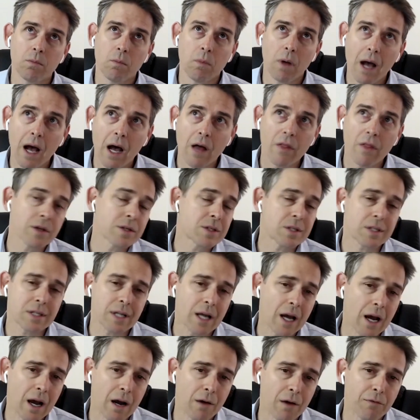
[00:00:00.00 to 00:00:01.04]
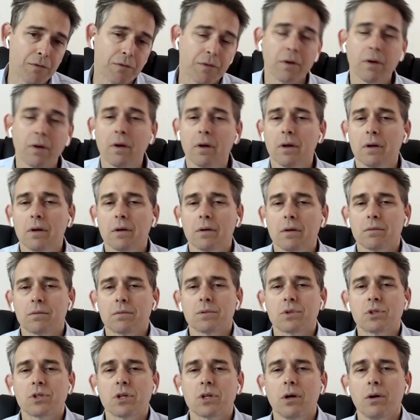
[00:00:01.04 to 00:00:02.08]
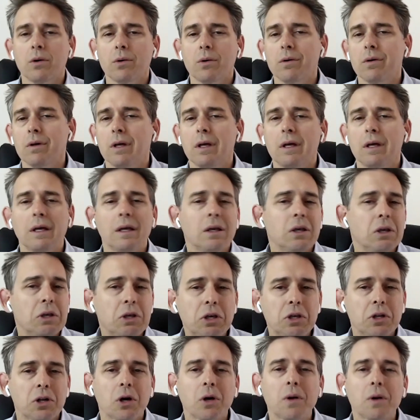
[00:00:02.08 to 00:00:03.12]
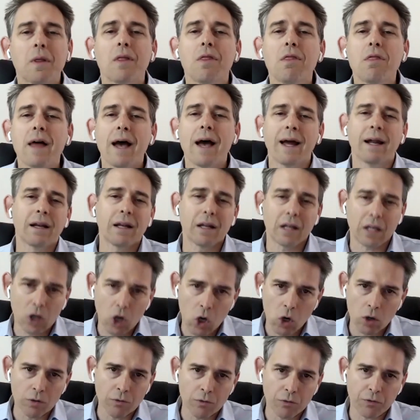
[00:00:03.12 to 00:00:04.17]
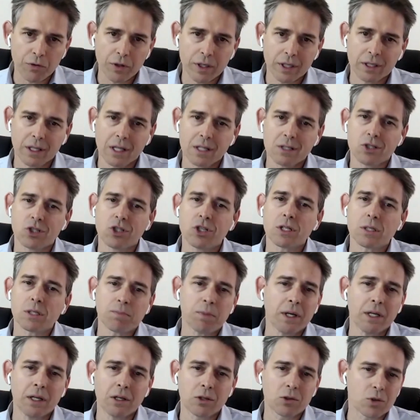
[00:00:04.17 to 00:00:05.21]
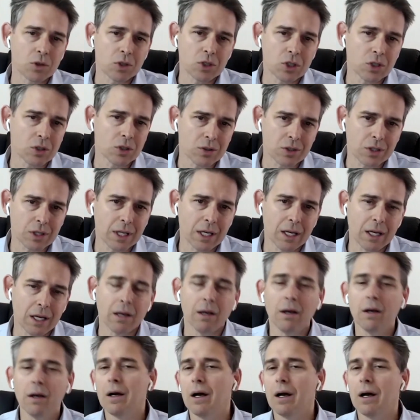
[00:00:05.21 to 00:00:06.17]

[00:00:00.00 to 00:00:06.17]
other staff. So, that conflict that's just been introduced there,